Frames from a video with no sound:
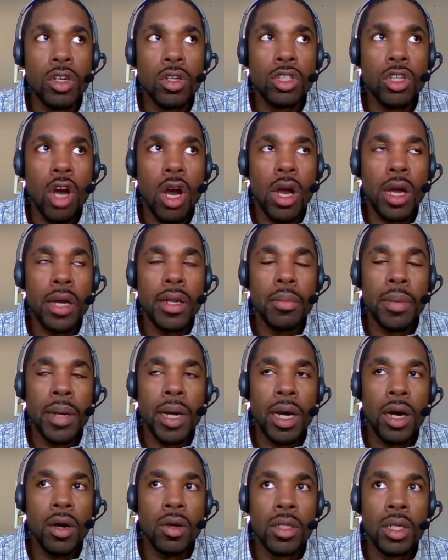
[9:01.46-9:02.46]
talking
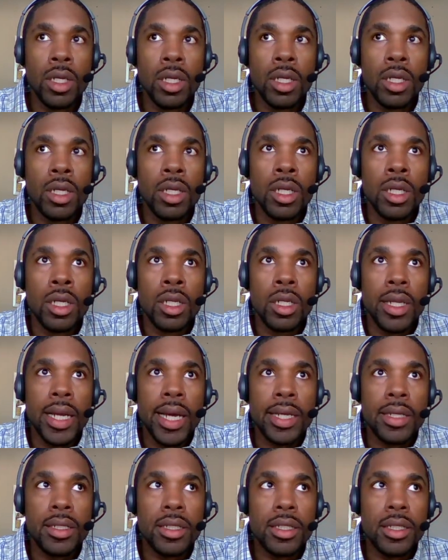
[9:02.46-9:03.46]
about
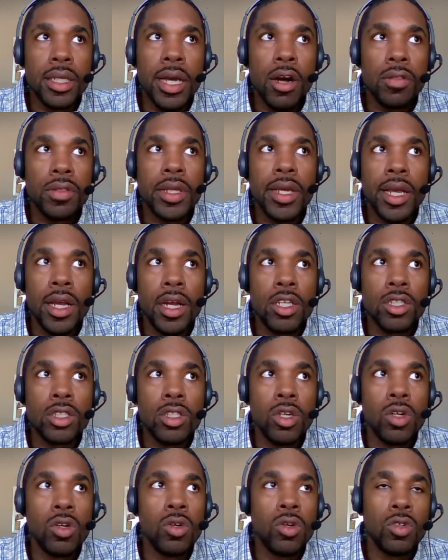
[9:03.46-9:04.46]
like healthcare,
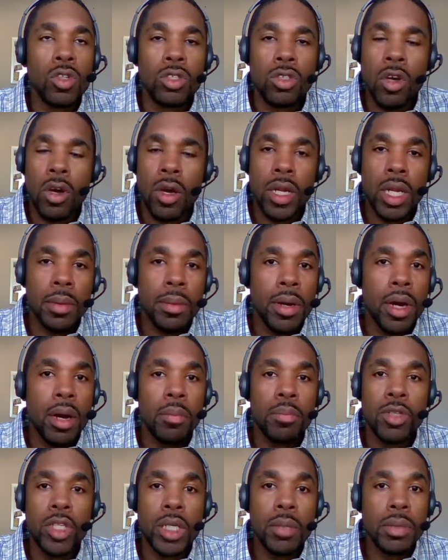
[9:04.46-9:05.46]
so you
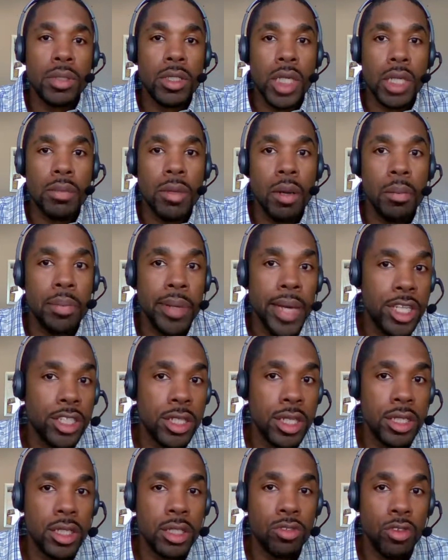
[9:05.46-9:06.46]
could be talking about
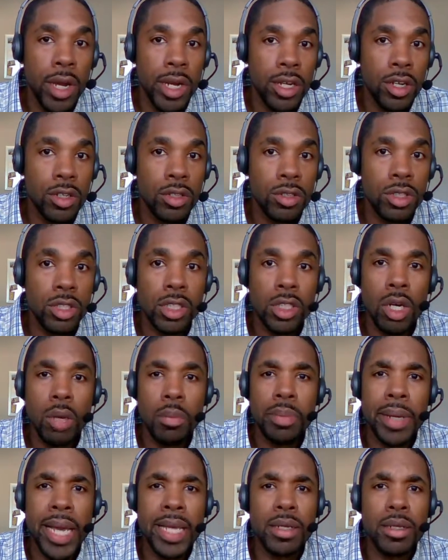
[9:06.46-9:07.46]
patients' records,
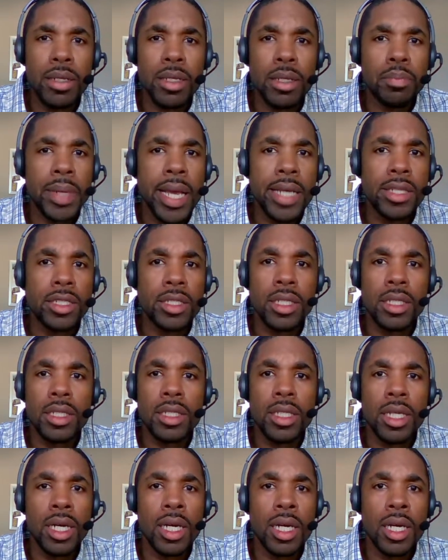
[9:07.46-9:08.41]
patient